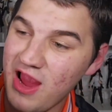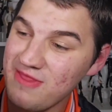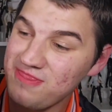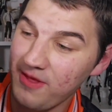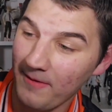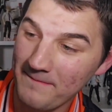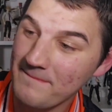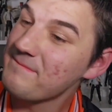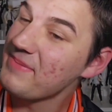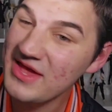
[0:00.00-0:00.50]
And
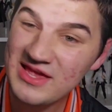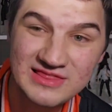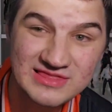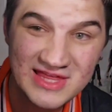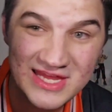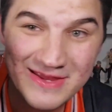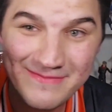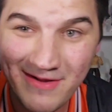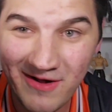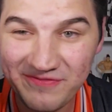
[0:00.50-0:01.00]
the big
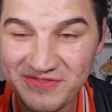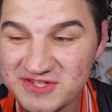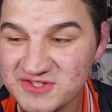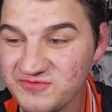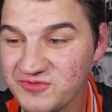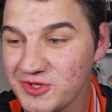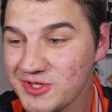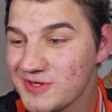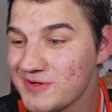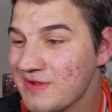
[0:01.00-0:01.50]
thing about this
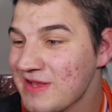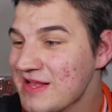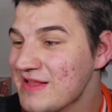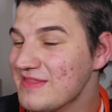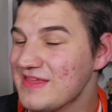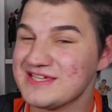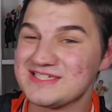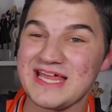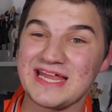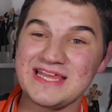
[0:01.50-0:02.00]
figure
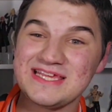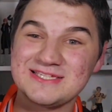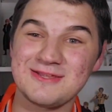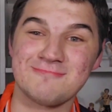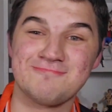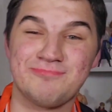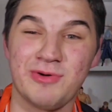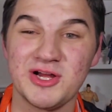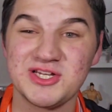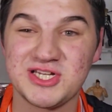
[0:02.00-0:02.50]
is that he's a
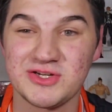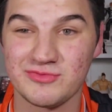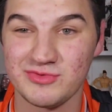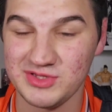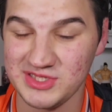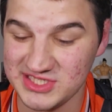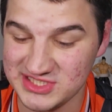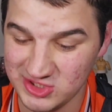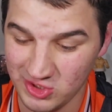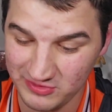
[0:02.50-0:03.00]
budget release.